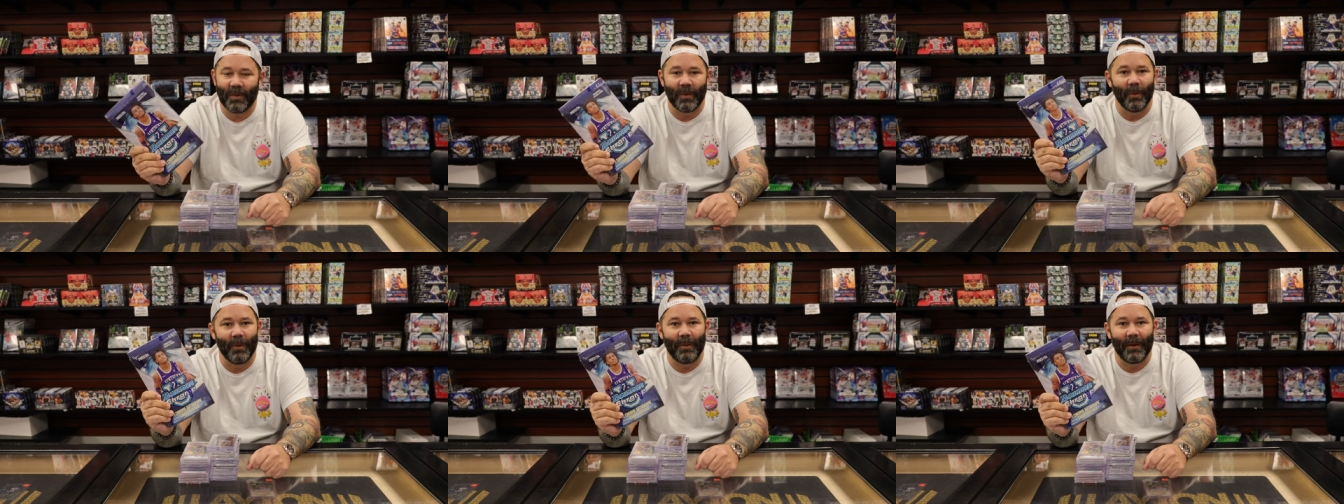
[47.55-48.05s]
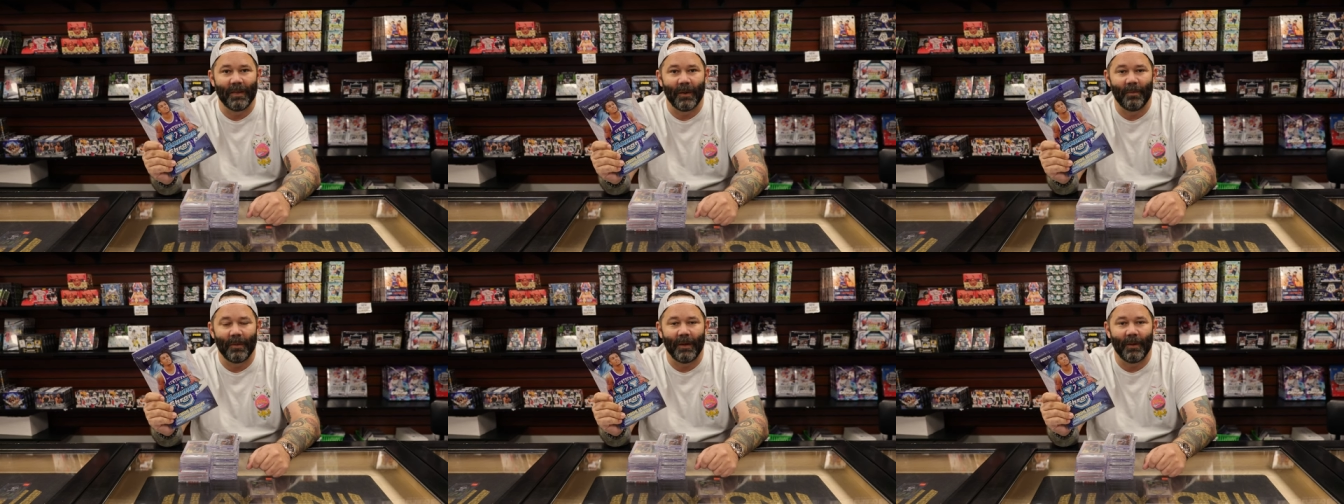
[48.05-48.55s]
So we picked
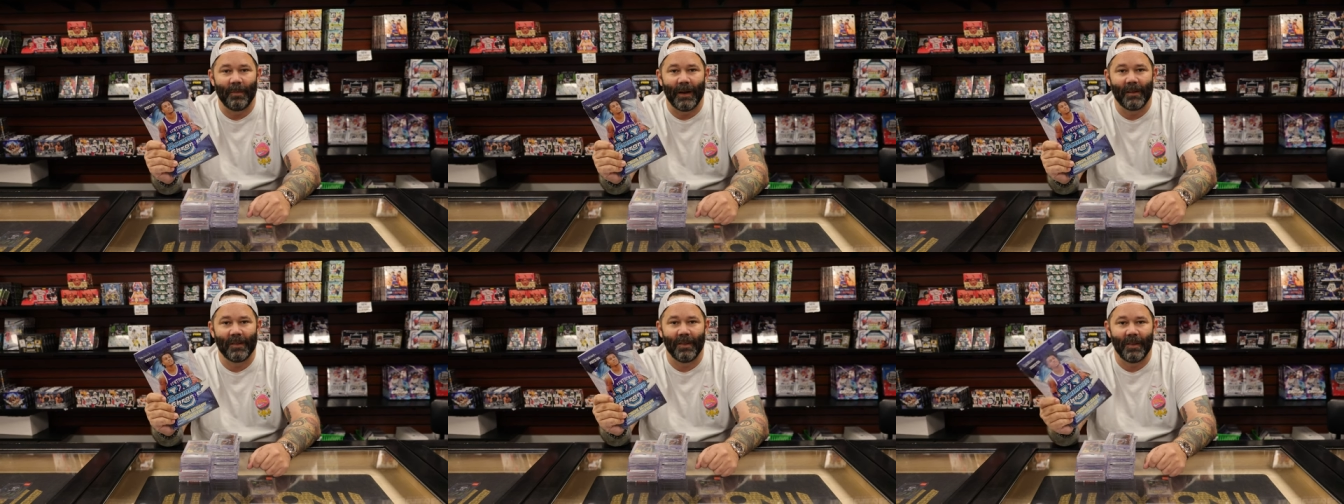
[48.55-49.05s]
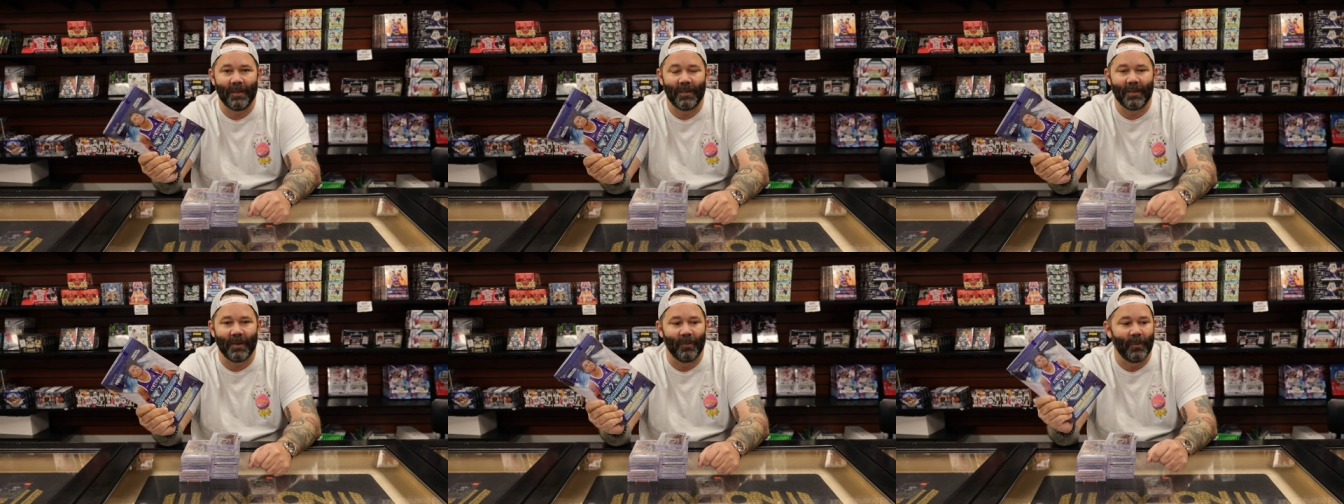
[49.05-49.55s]
up a box of
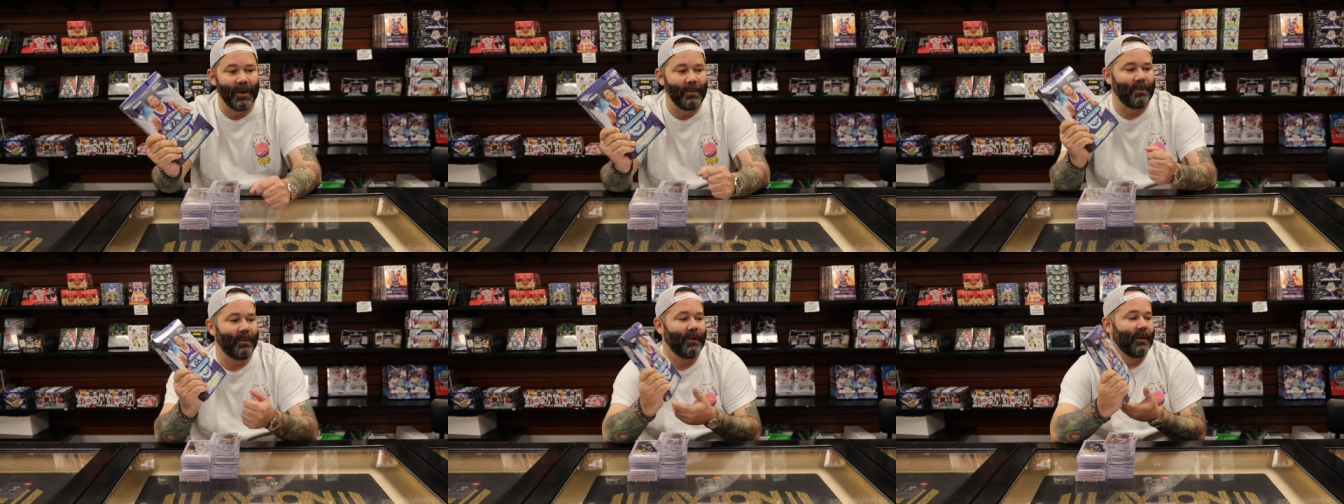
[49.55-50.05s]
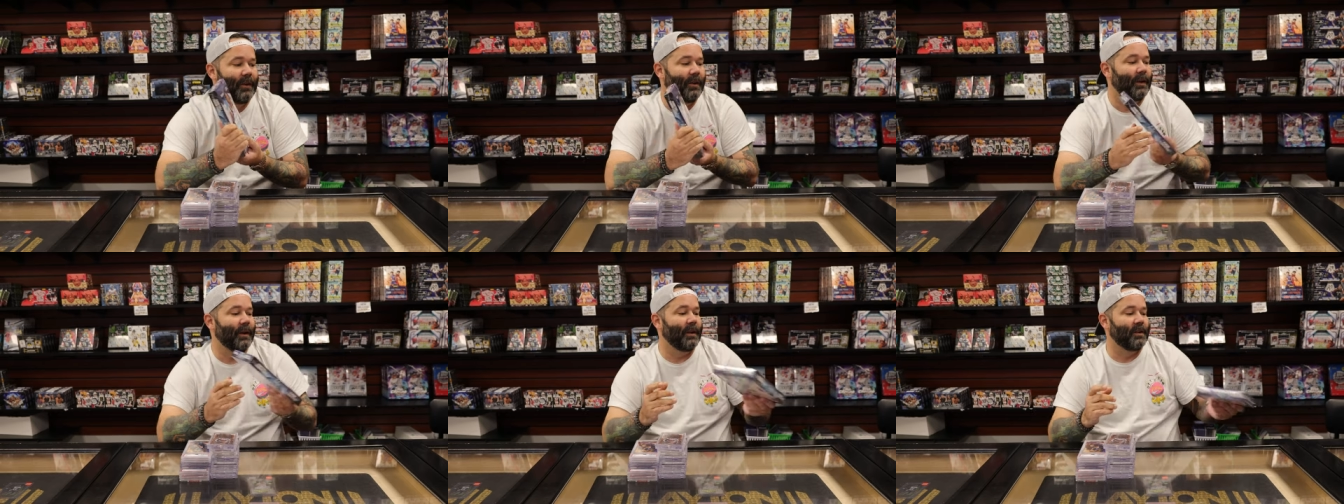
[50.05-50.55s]
this to rip
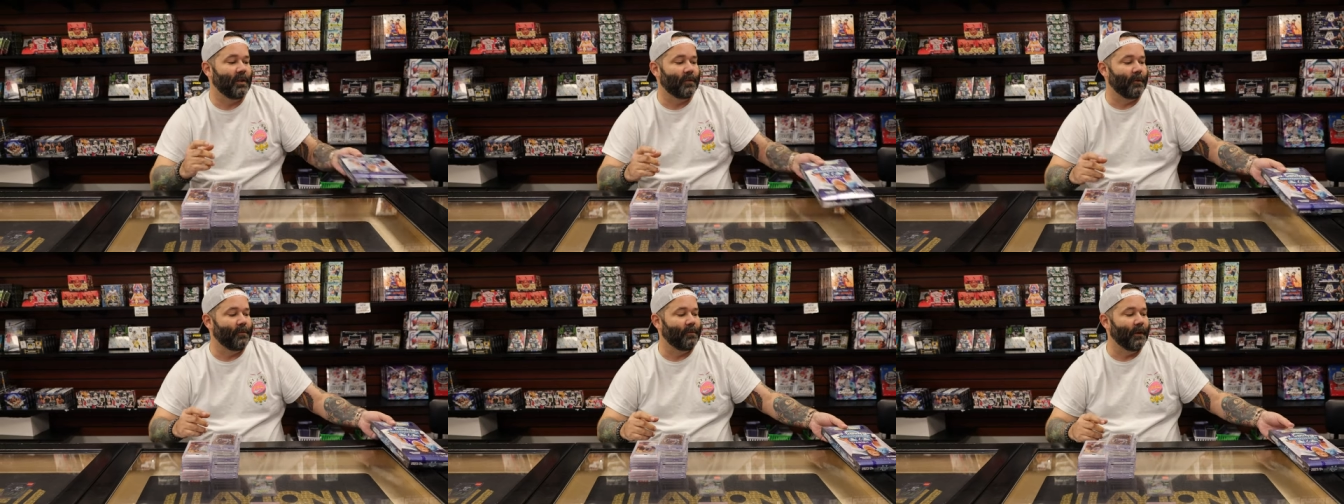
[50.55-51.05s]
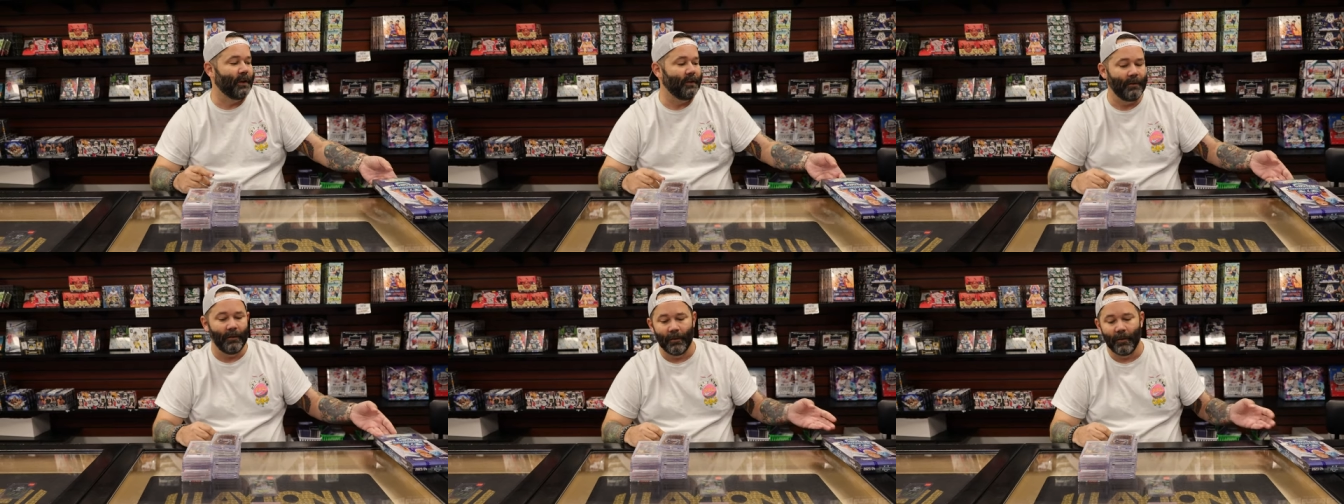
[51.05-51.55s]
uh, just for fun.